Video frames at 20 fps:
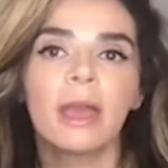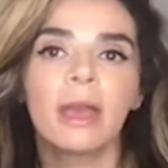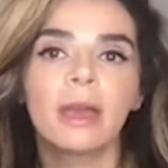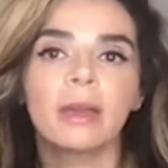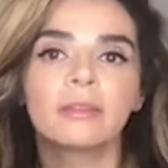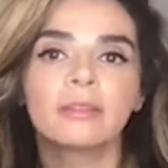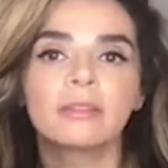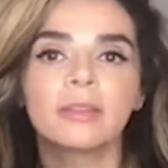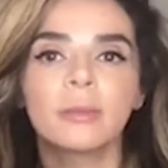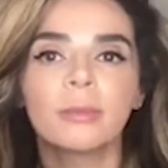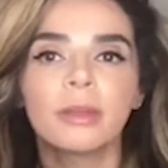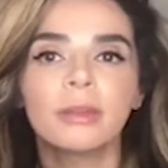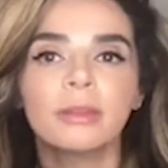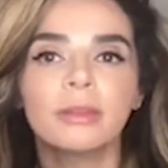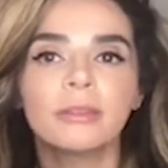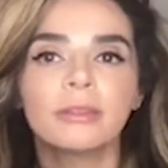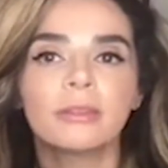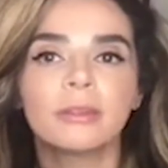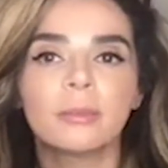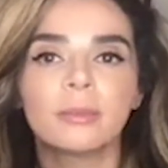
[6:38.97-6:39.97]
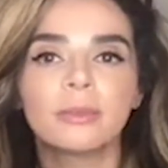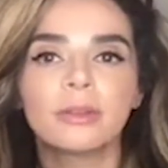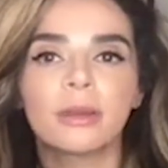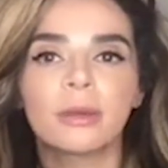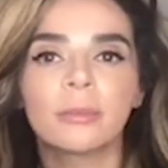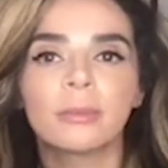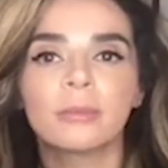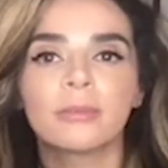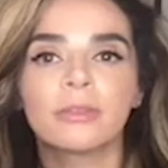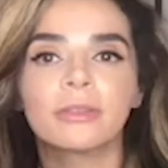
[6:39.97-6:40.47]
And some of these
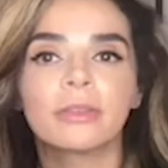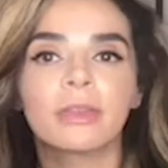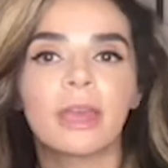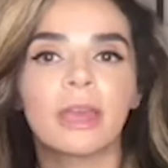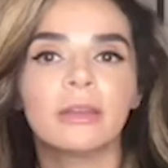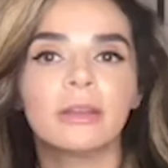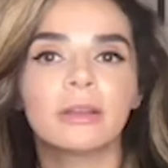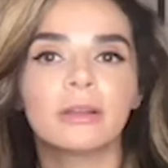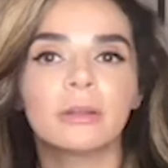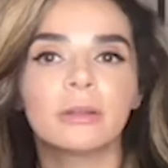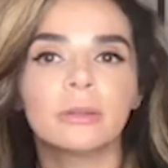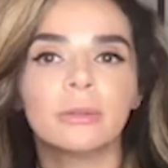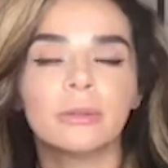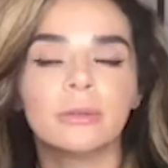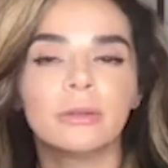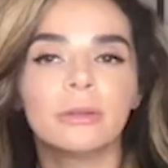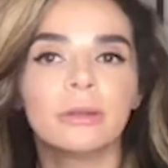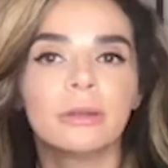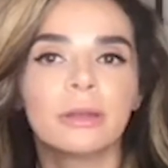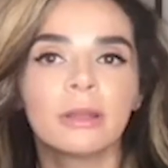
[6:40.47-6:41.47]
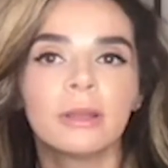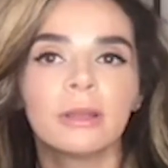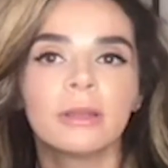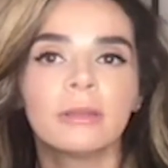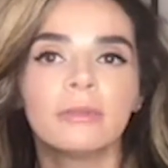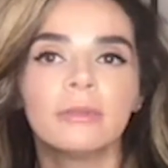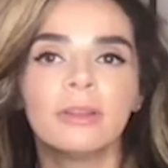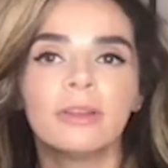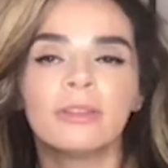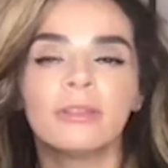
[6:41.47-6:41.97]
symptoms can include
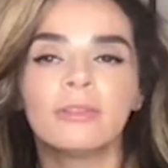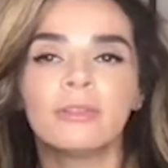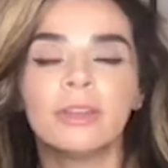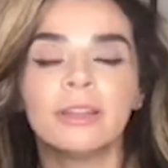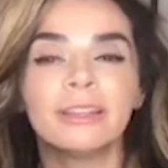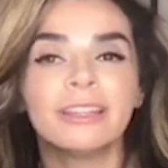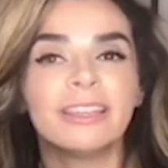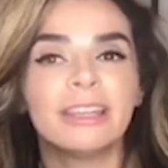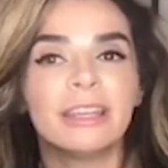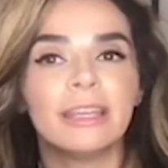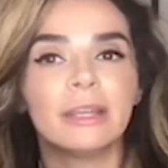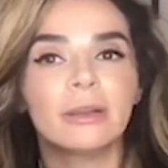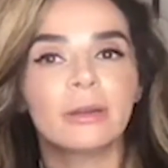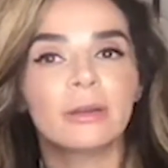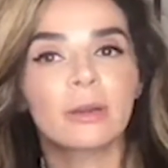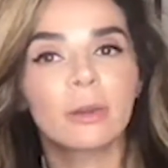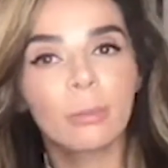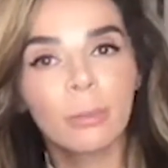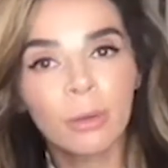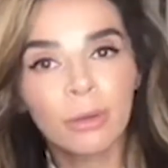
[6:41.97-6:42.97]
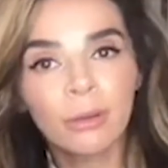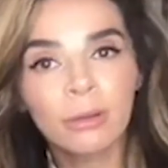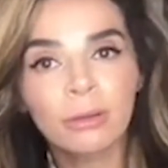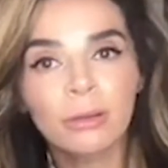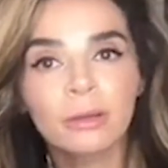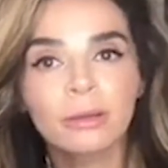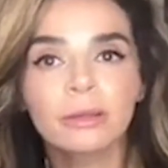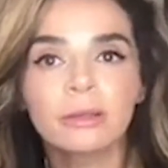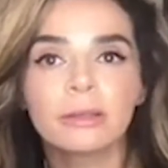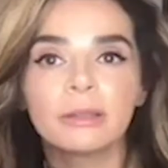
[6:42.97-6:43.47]
feeling
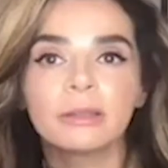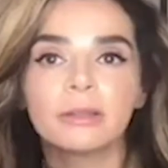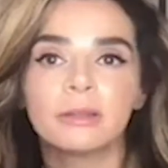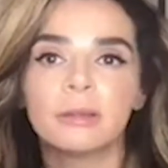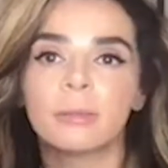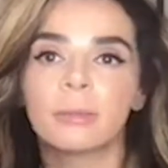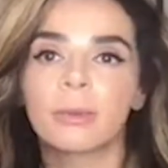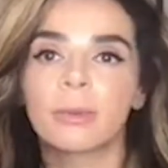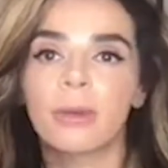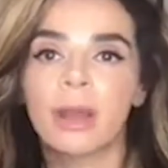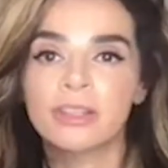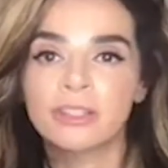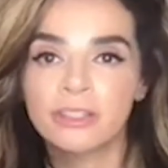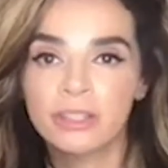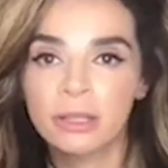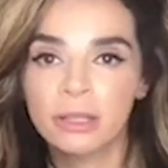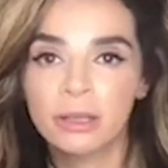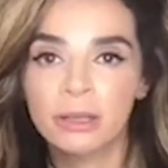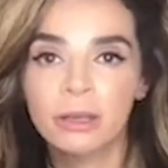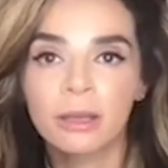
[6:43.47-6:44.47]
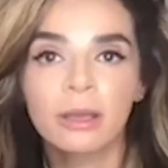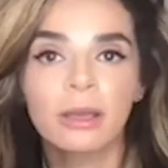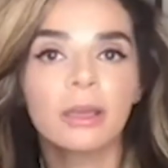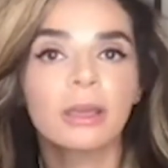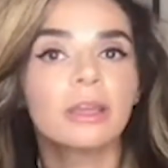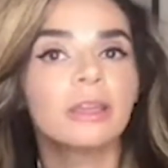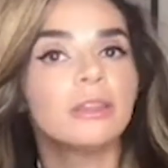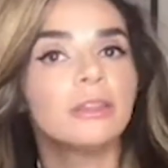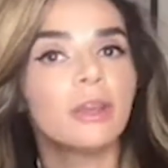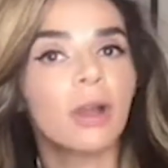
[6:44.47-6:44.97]
irritable, depression,
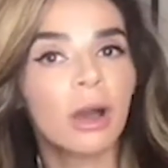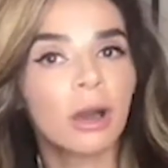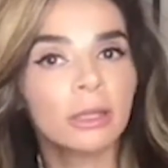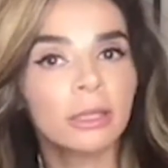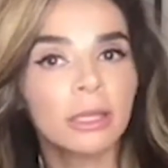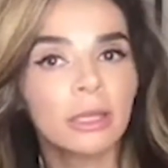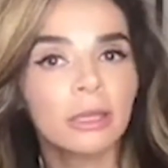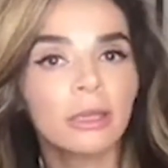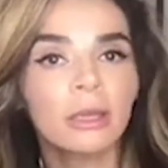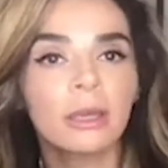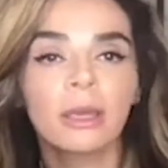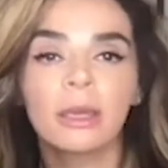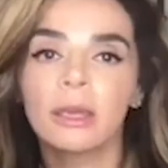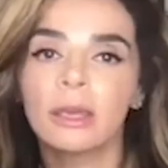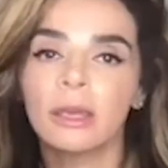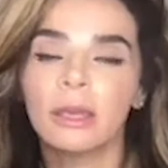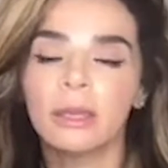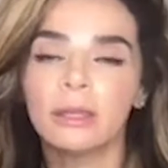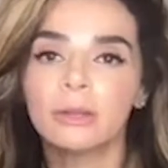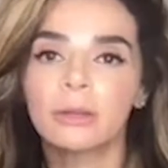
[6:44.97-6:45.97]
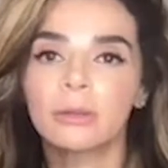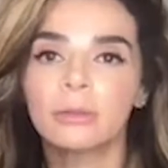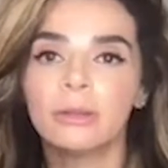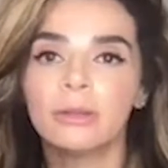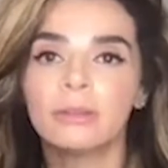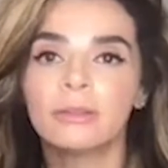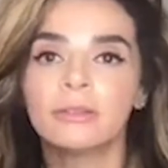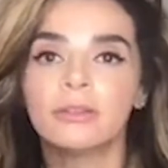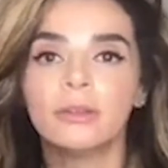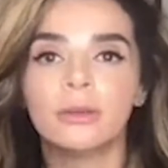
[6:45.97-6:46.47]
yawning,
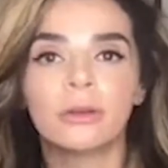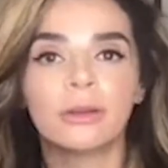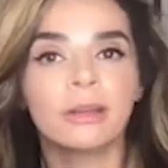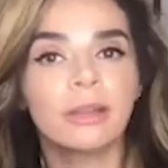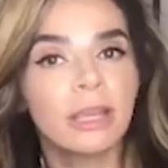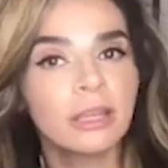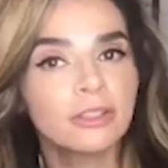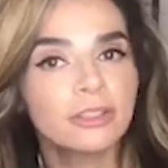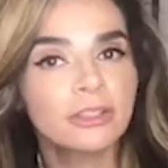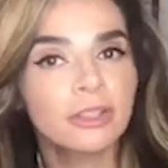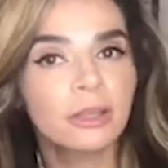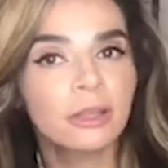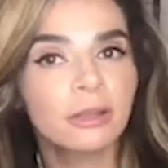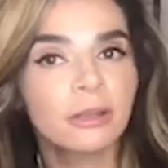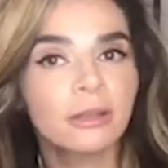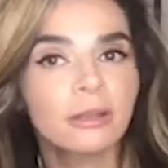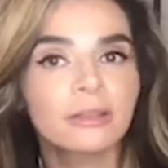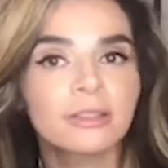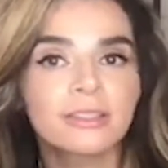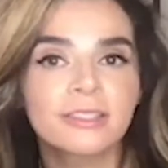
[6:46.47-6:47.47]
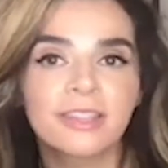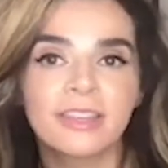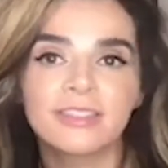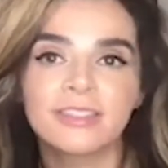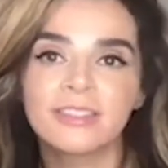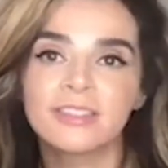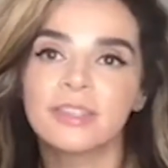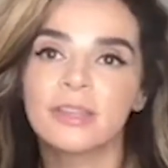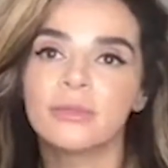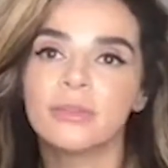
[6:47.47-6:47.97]
increased urination,
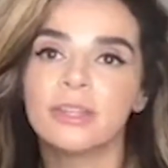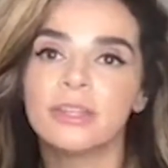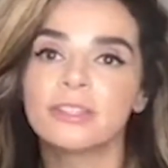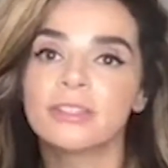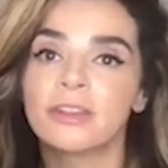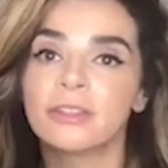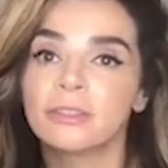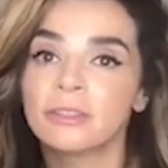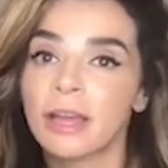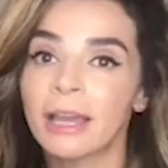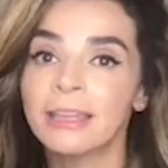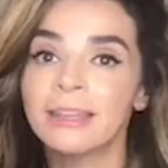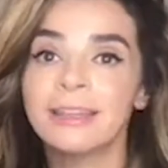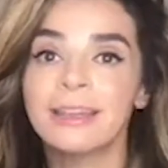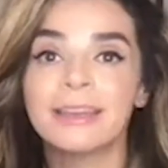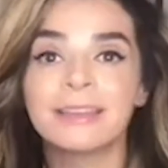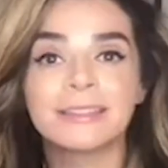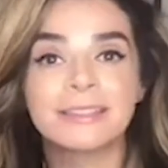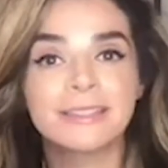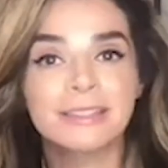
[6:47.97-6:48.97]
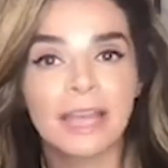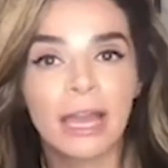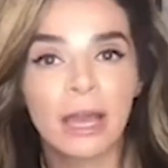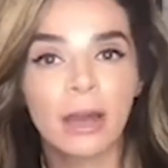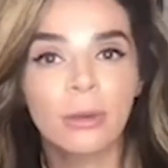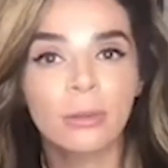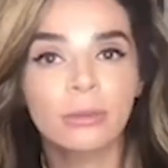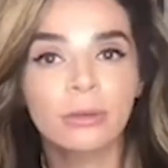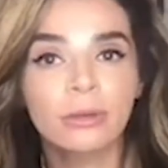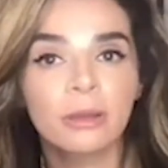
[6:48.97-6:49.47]
sensitivity to light and
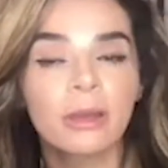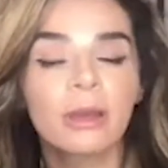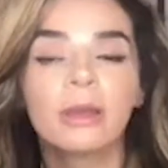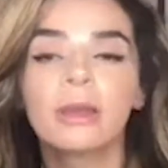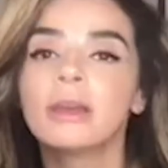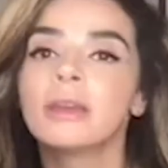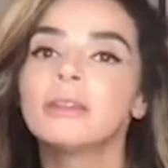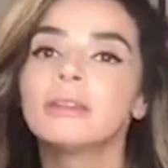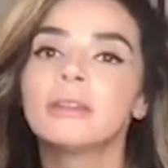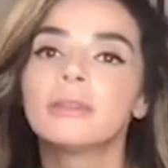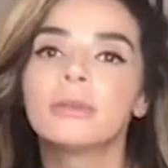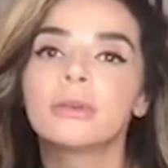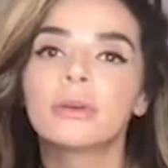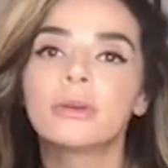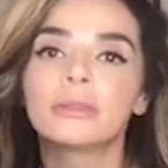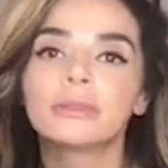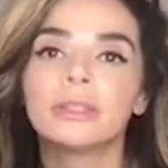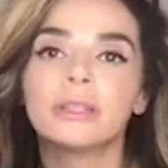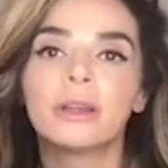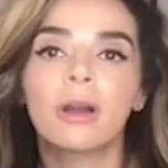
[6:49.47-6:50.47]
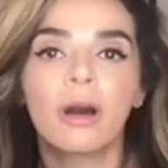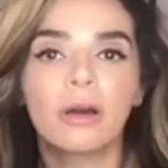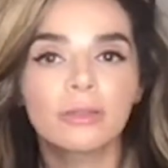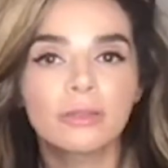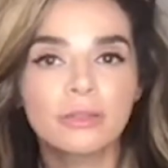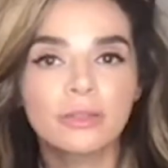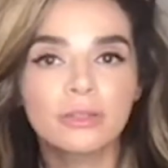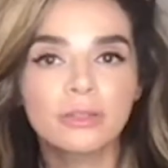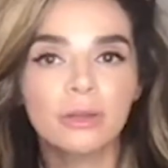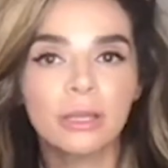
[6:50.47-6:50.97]
sound, difficulty
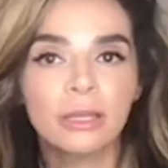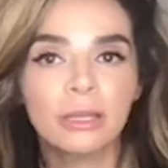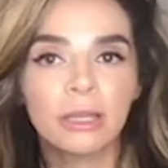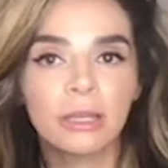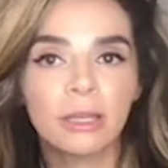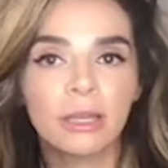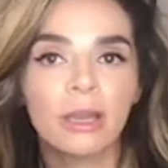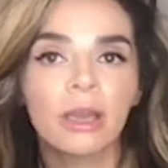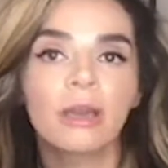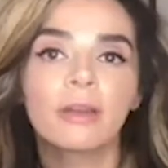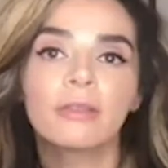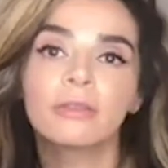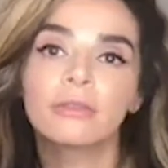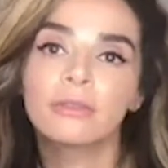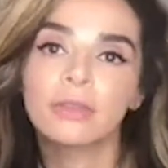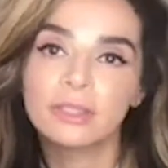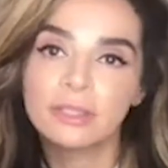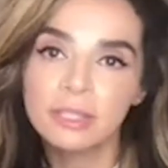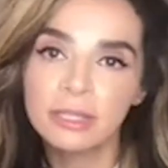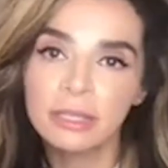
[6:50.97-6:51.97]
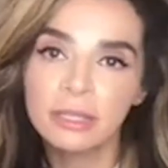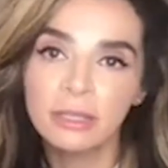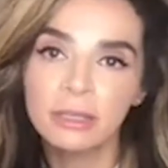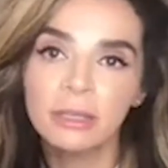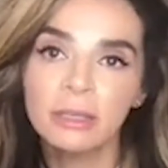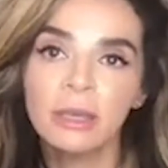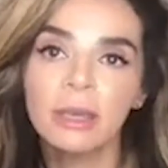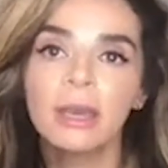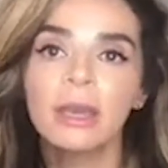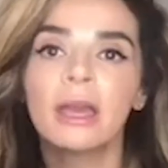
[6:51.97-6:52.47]
concentrating,
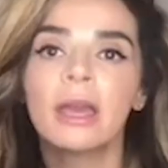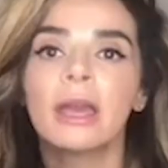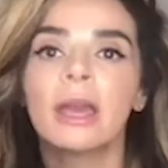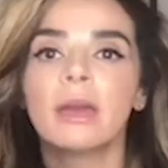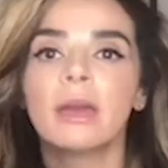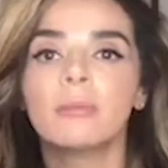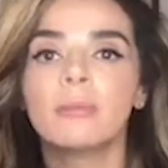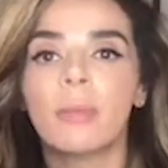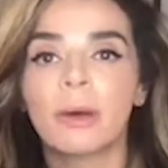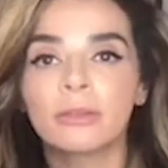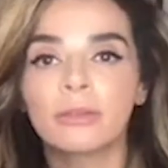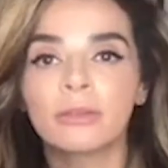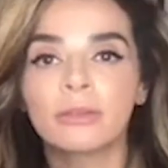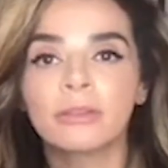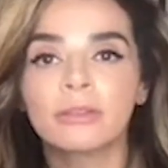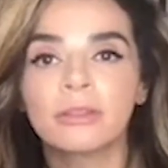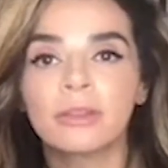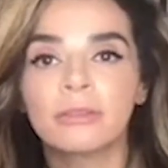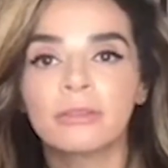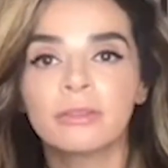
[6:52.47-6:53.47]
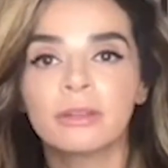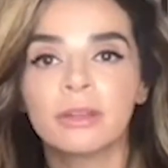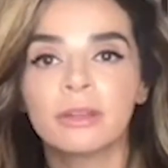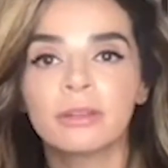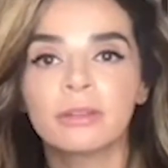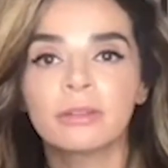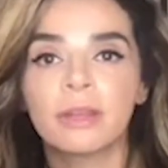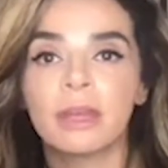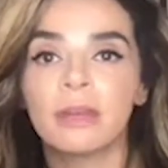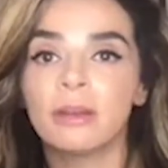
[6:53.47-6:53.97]
fatigue, and muscle
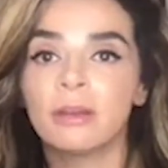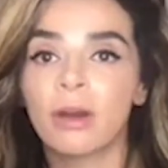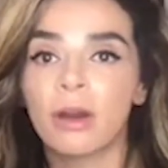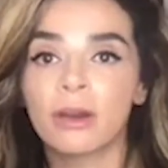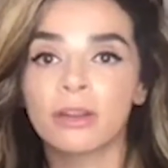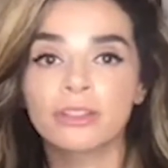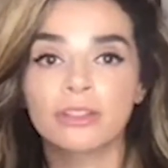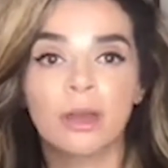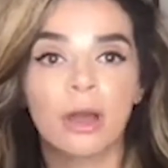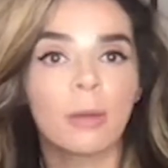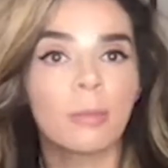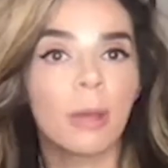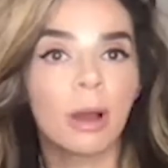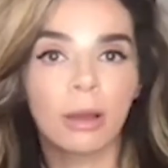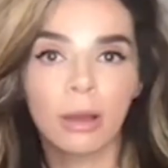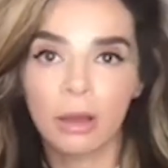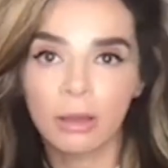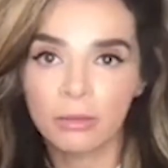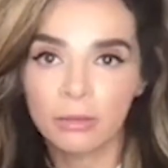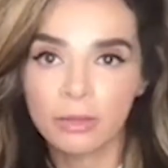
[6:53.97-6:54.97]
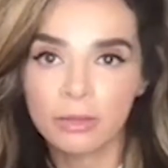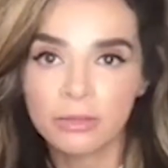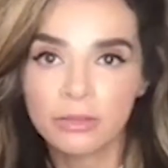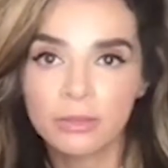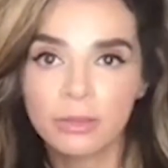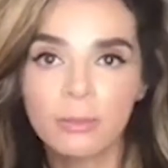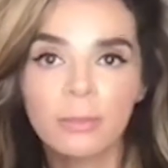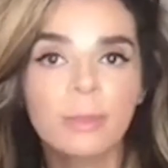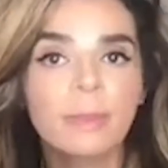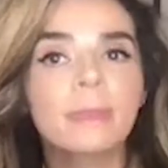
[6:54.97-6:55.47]
stiffness and nausea, among others.